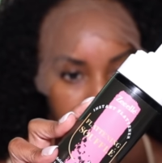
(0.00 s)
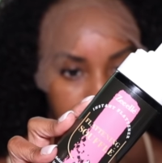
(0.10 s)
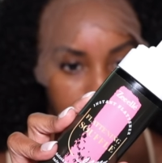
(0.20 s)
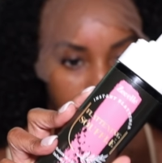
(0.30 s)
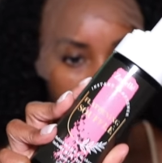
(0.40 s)

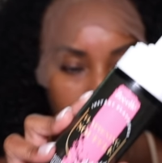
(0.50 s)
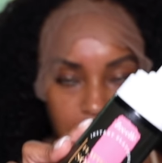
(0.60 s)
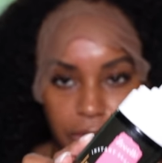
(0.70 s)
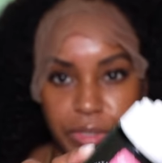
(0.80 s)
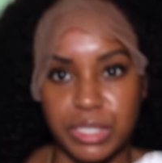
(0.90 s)
Now, I
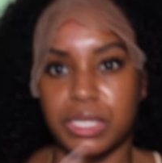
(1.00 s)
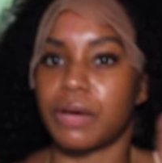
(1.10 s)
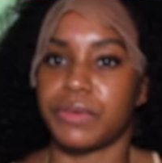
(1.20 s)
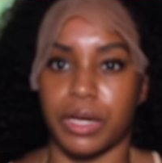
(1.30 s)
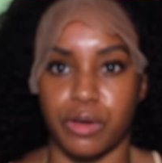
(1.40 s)
love this
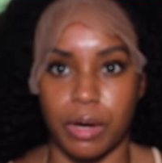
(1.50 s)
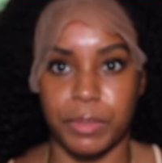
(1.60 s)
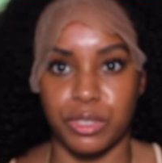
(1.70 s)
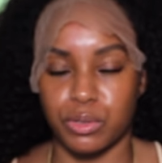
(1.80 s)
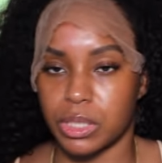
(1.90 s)
stuff. Y'all know I've
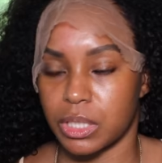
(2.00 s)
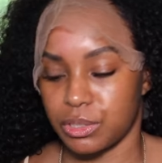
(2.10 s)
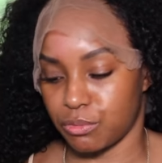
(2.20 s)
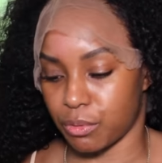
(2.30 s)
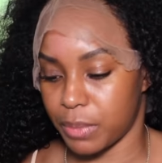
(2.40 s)
been using
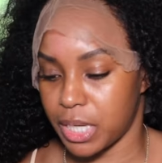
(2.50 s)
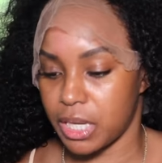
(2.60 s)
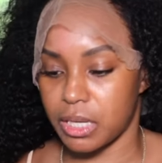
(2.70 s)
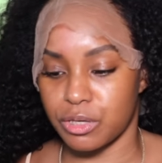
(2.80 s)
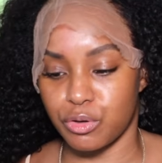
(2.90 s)
this for a
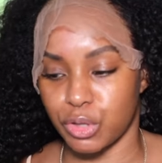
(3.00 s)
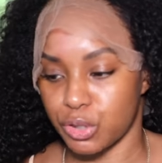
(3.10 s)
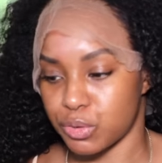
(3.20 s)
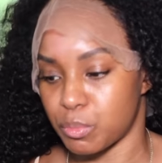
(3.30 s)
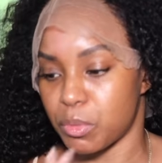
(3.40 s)
minute. You can
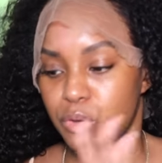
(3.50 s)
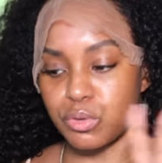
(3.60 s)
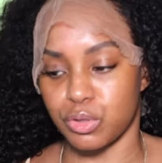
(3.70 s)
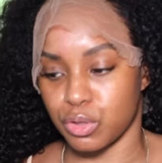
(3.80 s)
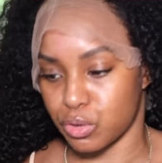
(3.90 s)
use a
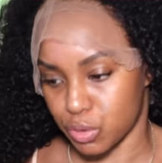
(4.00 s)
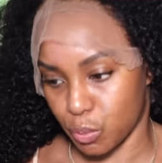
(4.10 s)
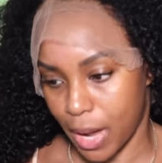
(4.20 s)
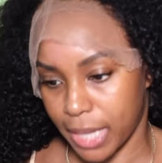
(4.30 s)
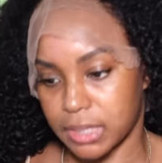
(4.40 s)
mousse, you can use a
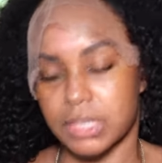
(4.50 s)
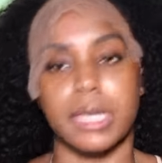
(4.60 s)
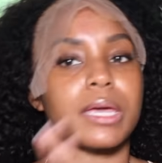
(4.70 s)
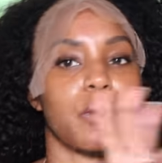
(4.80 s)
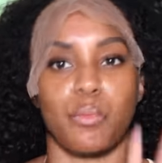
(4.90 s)
wax
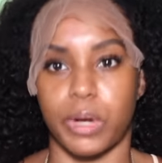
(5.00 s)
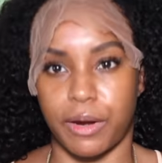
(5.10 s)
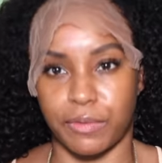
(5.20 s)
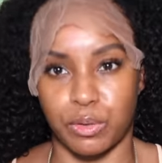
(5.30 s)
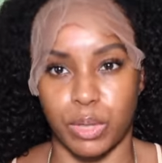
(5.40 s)
stick,
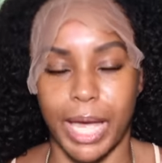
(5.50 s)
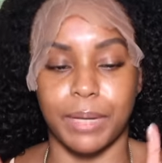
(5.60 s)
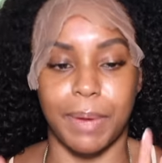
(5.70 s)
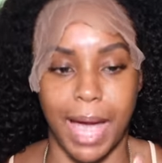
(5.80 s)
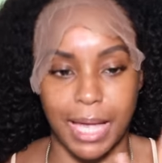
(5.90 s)
whatever you
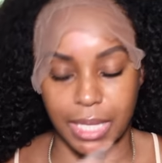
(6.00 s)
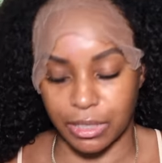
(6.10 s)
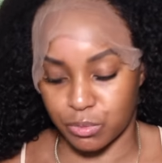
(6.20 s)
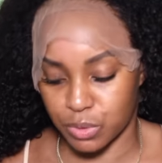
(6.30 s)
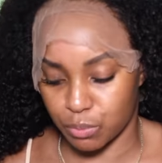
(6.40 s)
like, but I
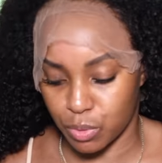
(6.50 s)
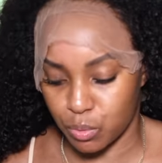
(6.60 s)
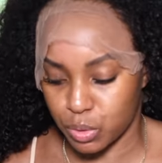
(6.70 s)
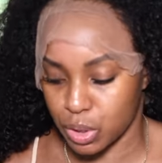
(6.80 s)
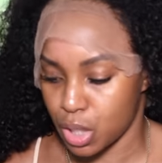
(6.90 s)
like using
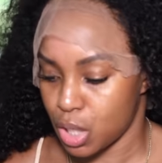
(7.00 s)
mousse.